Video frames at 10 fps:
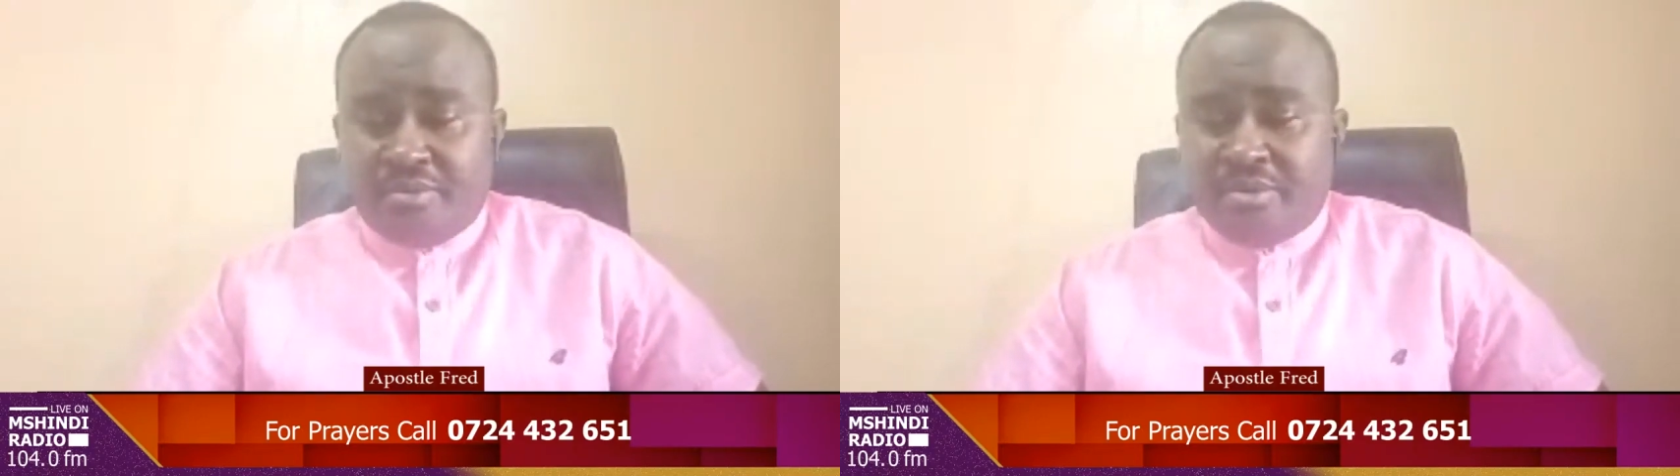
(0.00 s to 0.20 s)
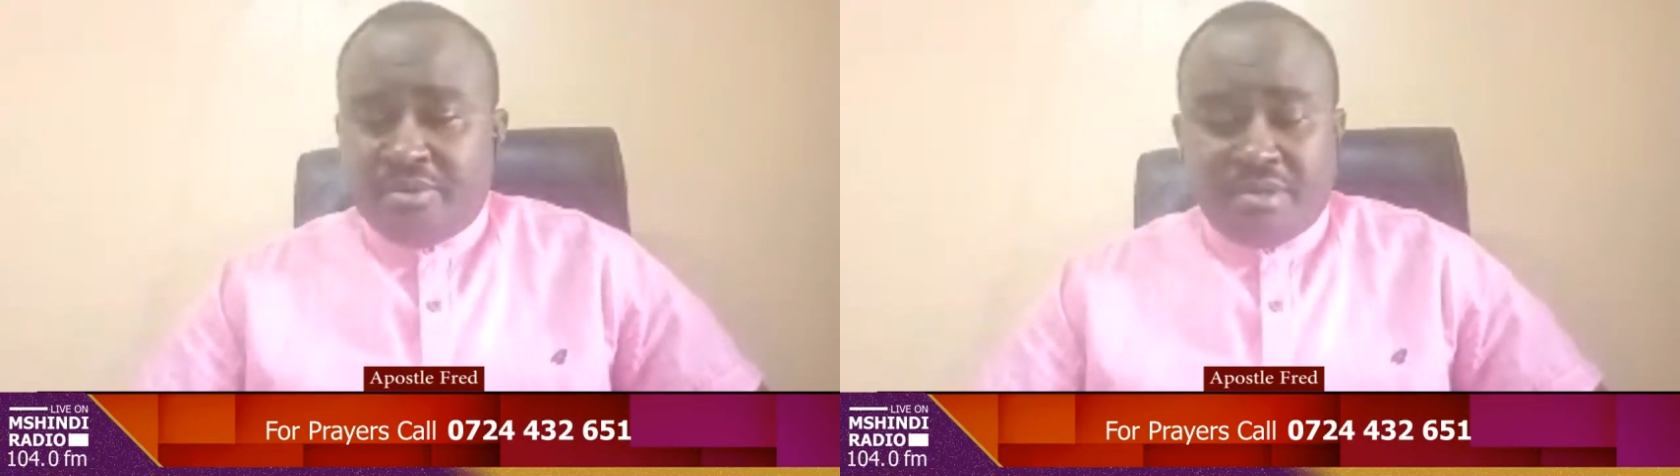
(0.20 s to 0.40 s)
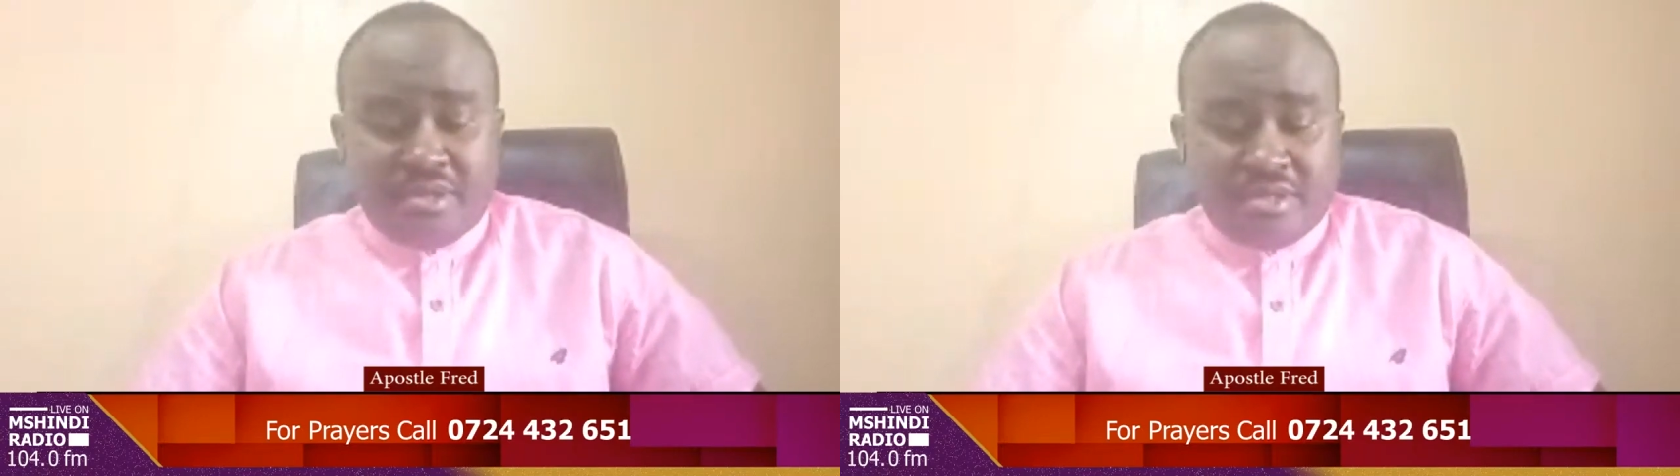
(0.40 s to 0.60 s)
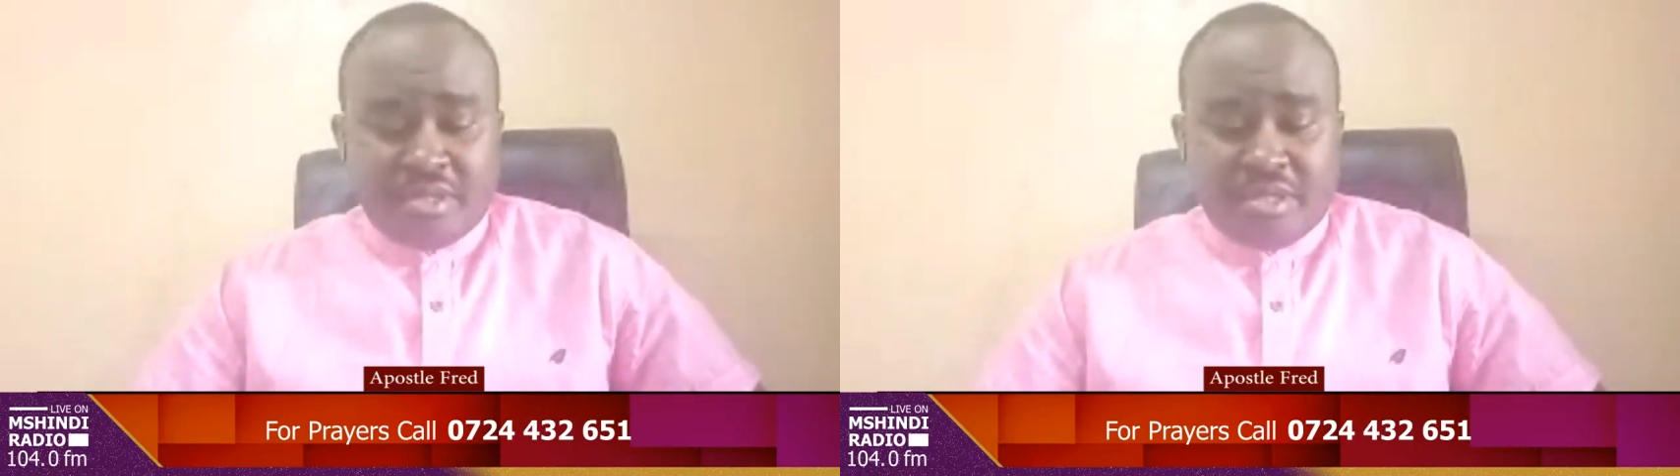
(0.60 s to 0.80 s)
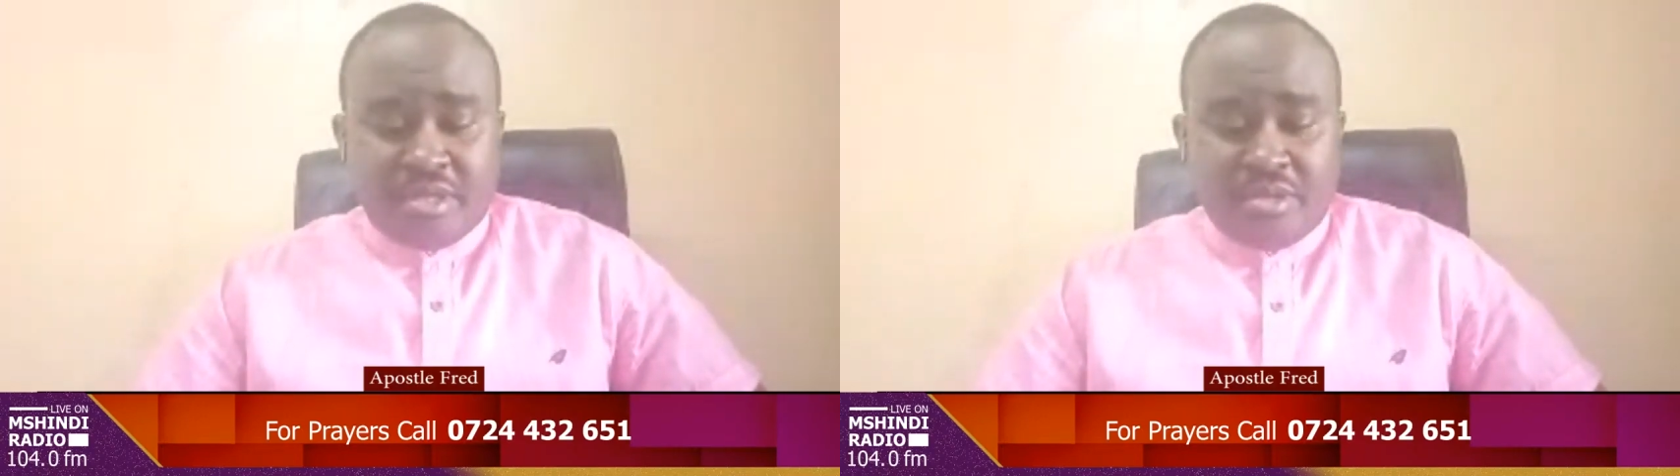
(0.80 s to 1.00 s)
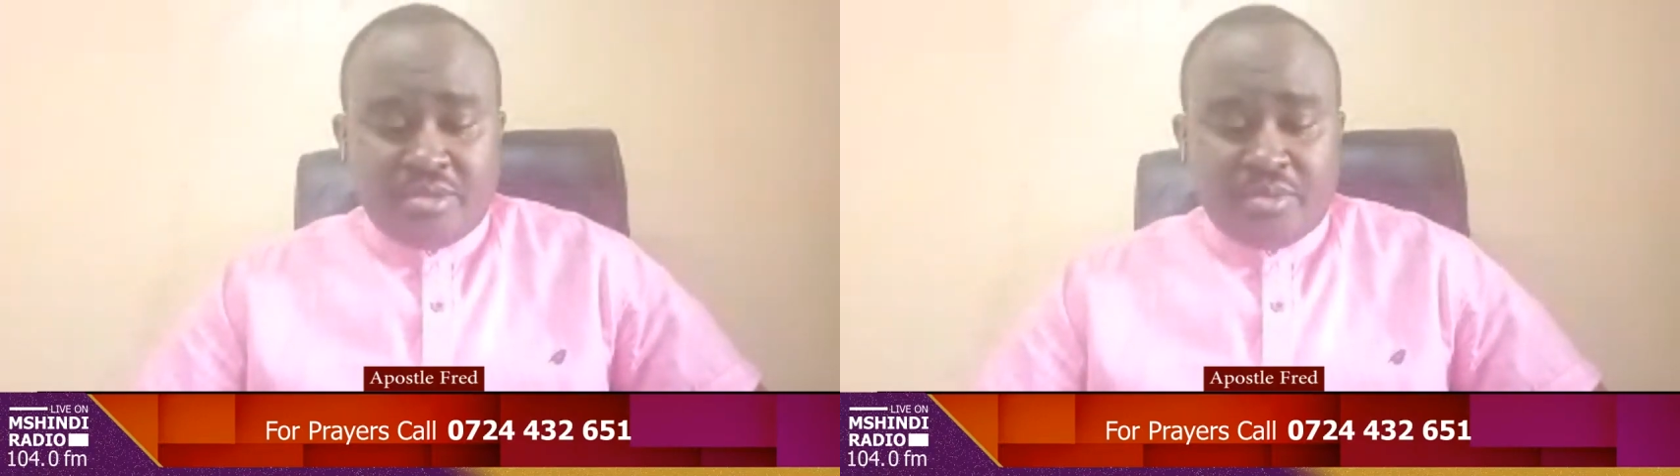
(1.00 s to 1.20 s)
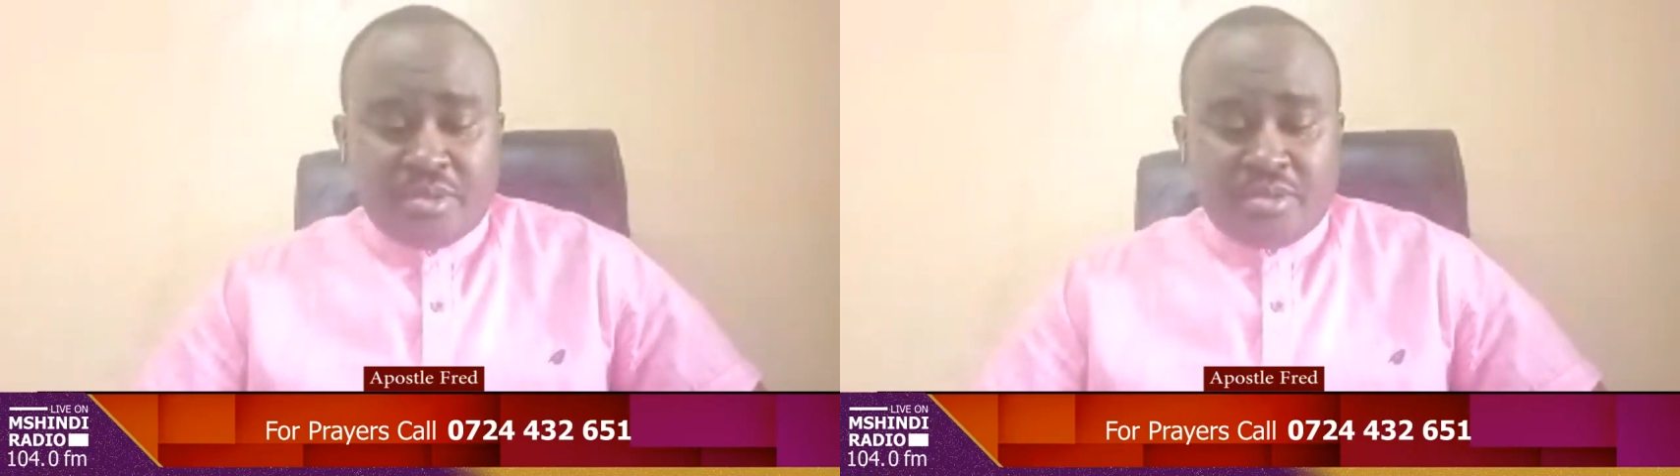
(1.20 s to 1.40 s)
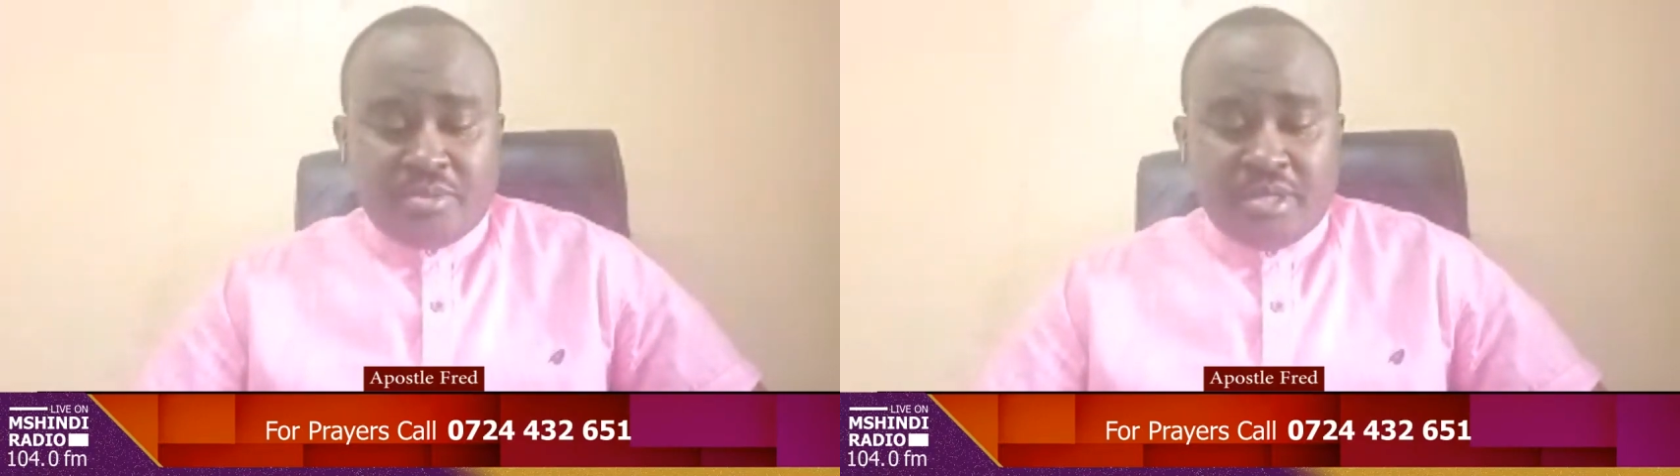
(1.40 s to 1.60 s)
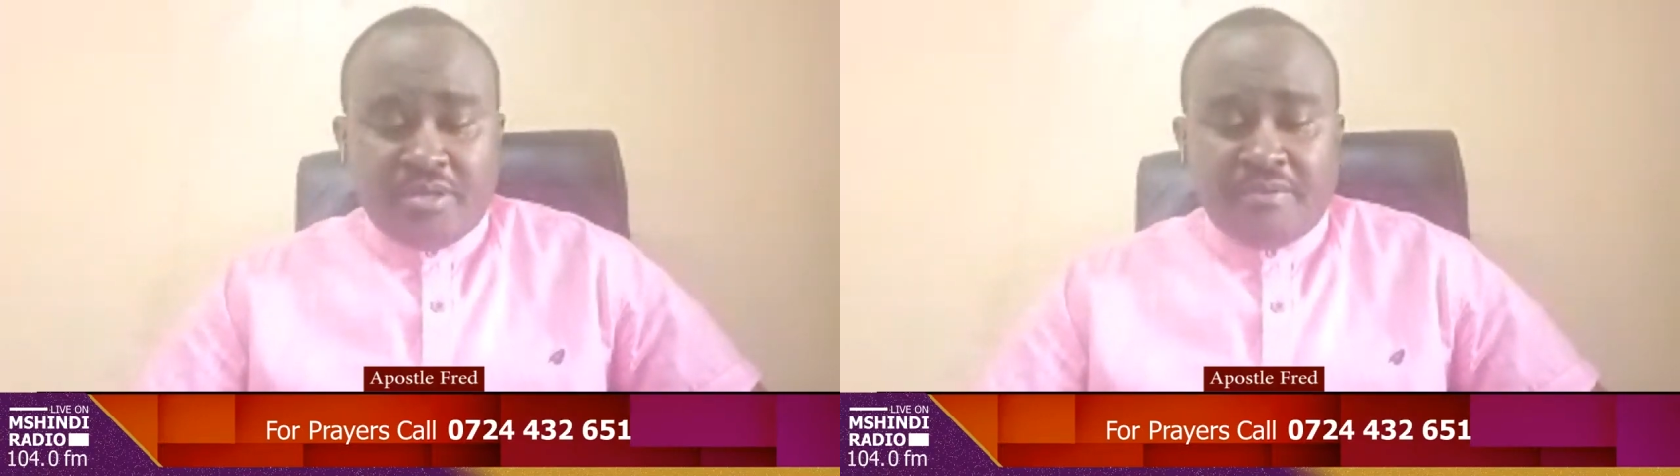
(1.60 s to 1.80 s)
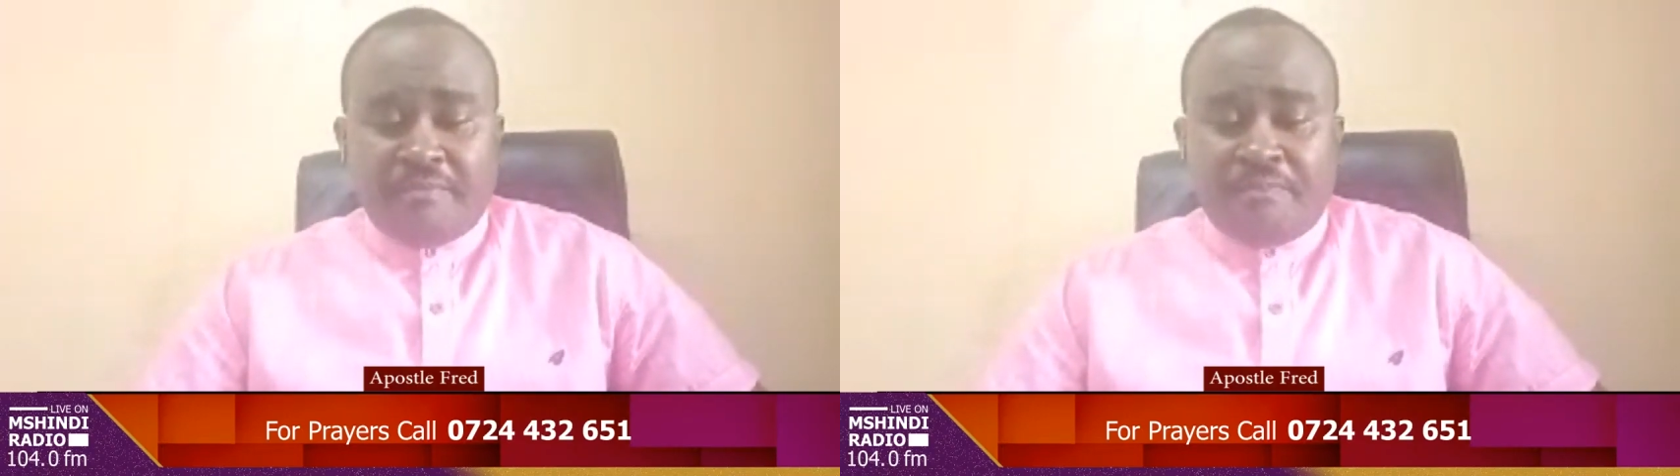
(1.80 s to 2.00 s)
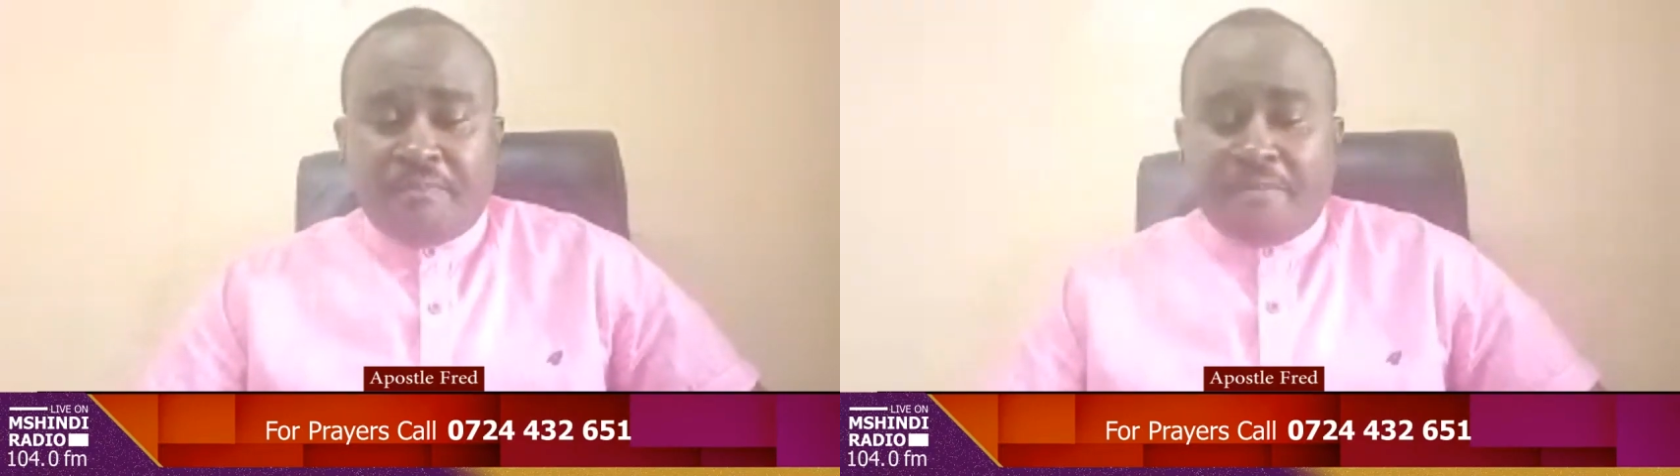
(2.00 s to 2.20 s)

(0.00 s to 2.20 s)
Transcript: a few things that the Lord spoke to me